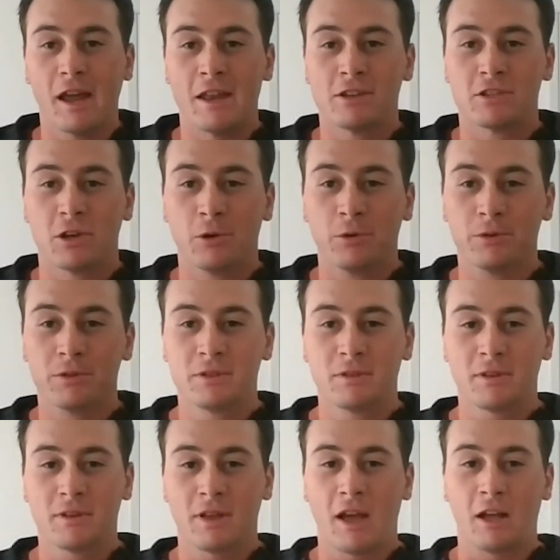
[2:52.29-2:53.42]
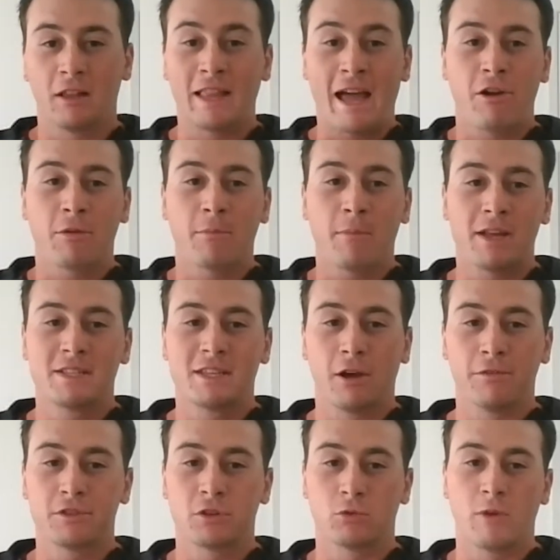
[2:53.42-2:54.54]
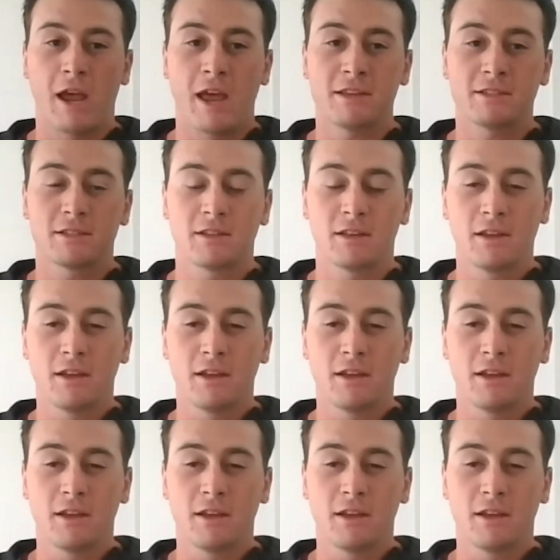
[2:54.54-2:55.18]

And so allowing myself to rest